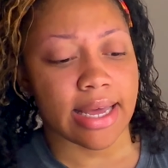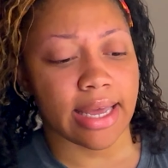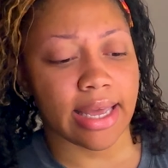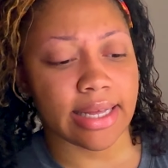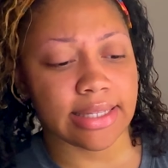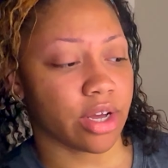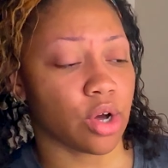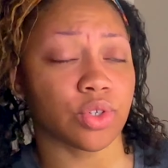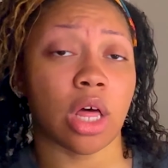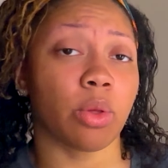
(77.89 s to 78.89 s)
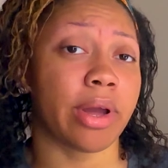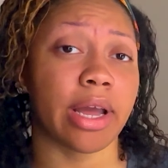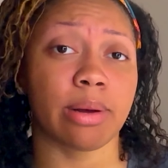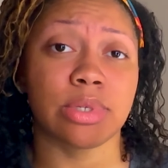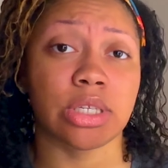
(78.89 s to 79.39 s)
It goes all the way
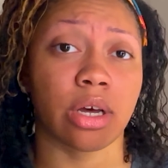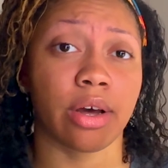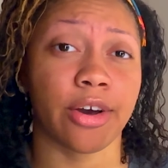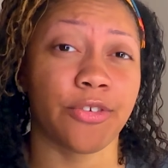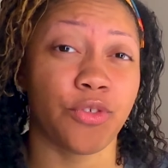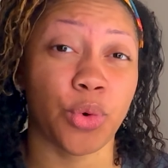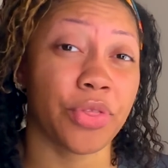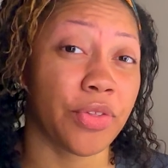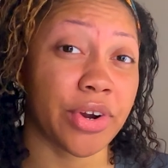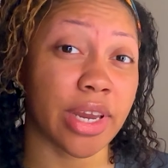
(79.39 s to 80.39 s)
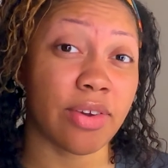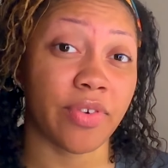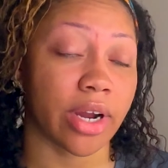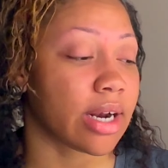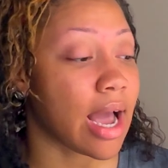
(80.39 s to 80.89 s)
up to 430
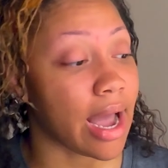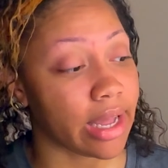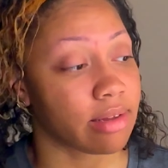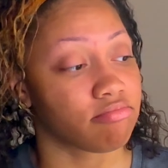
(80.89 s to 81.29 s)
Fahrenheit.